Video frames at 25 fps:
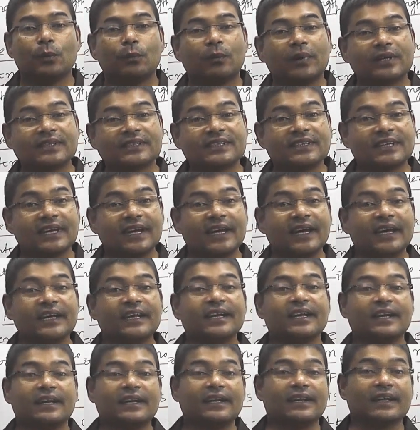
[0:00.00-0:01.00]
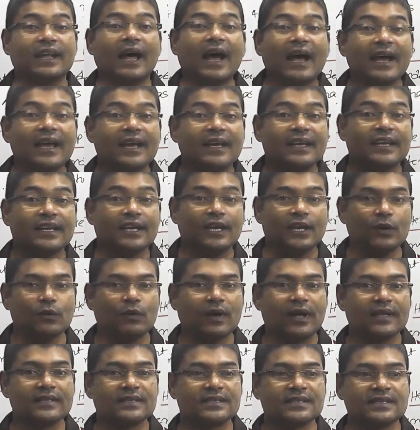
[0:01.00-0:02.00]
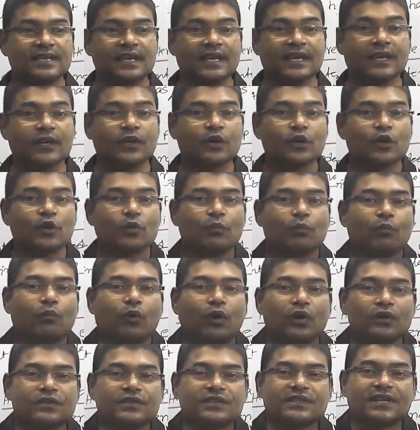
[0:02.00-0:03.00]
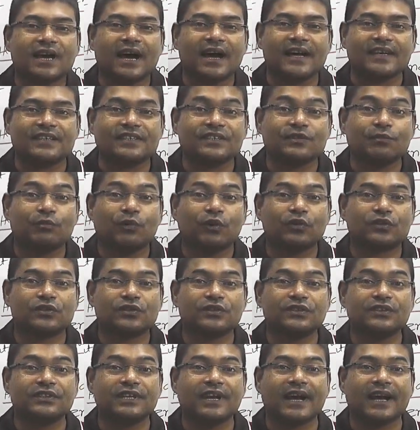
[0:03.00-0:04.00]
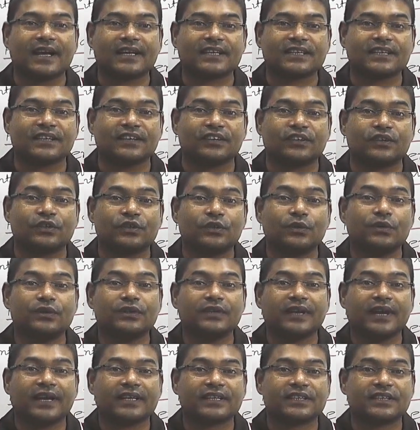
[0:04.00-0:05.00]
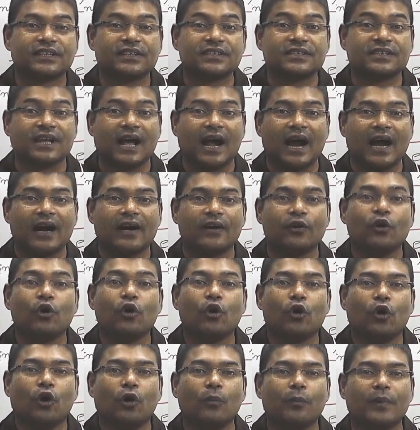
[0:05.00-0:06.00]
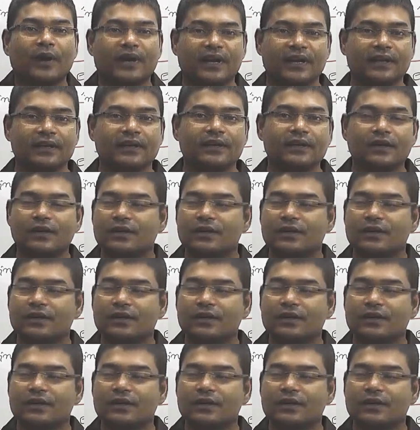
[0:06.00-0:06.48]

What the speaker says: But in line, you can see both sides, both direction. Two directions are open.